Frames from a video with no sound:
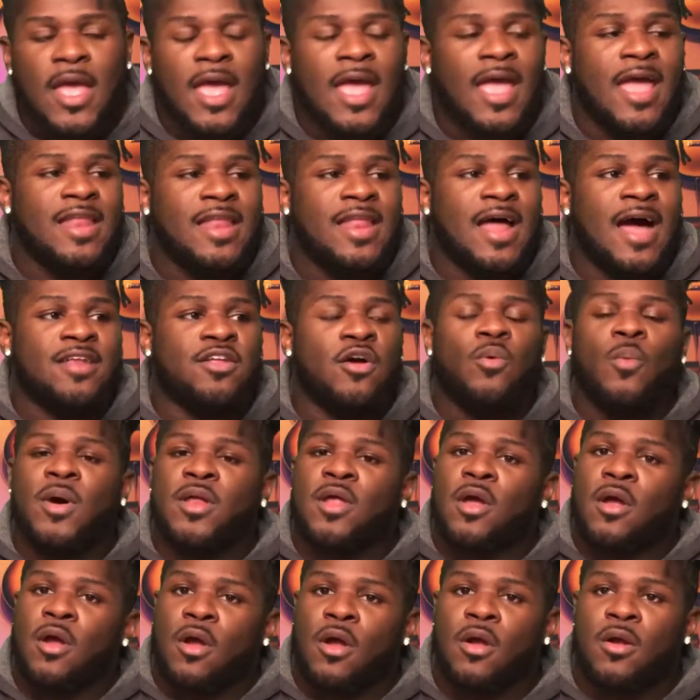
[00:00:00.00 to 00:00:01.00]
And I don't
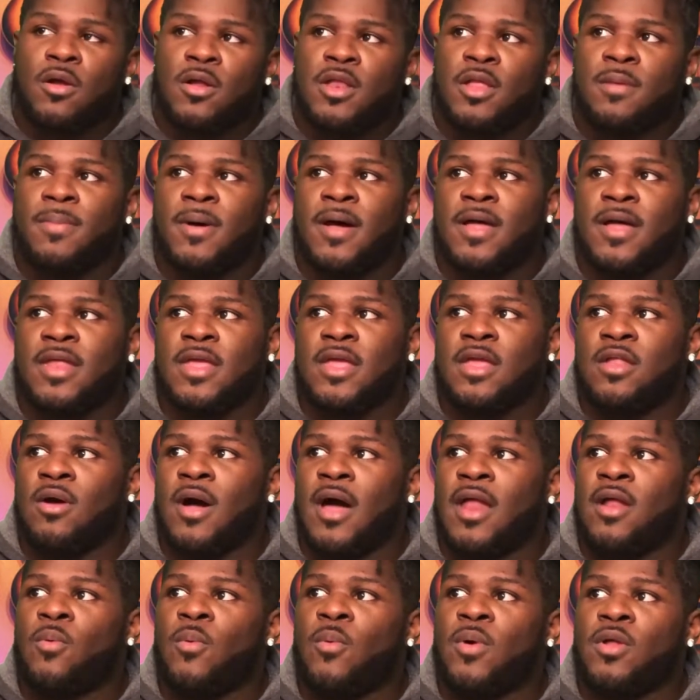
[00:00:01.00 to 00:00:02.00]
want to hurt anybody,
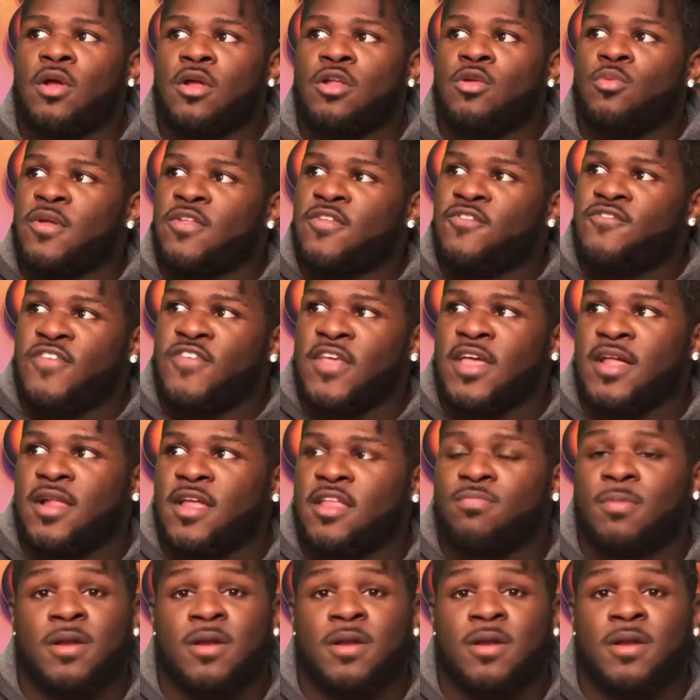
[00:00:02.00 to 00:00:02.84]
I don't want to hurt anyone's feelings.